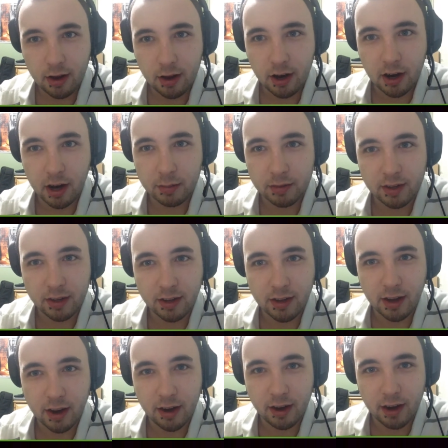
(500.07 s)
And I'm sitting
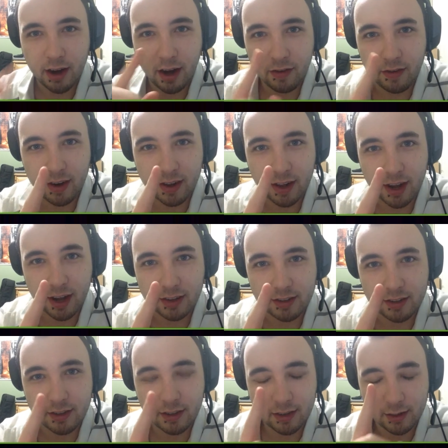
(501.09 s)
there, and I
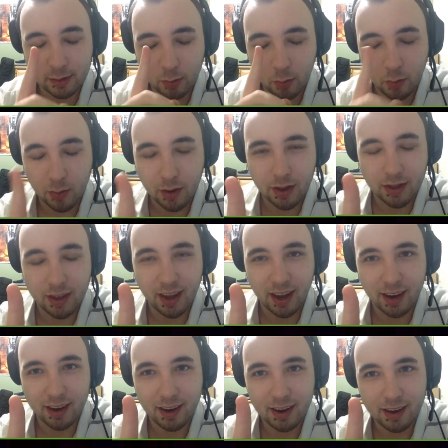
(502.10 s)
realize this one thing.
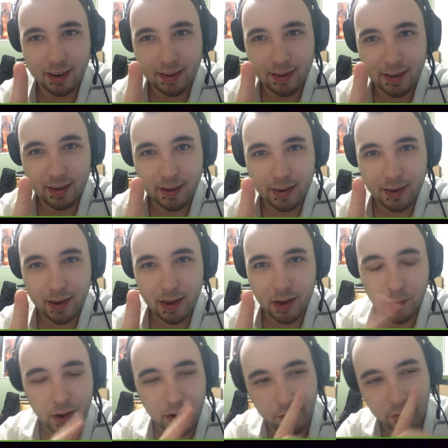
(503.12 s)

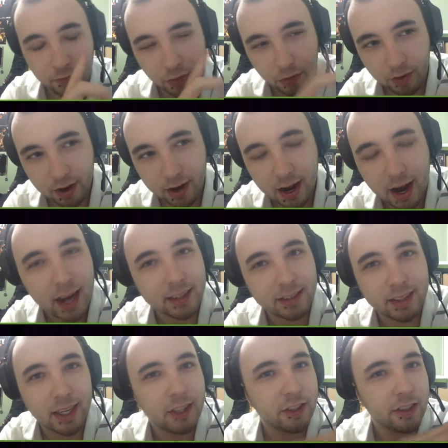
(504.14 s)
We had 3 guys
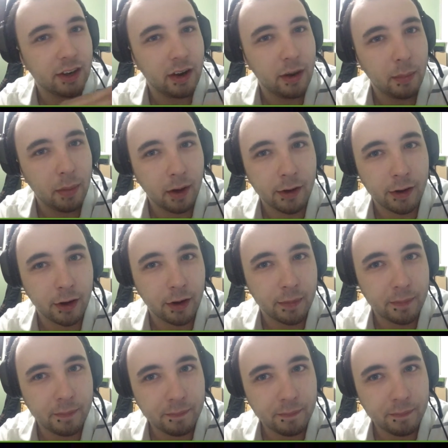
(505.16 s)
stationed in a bunker.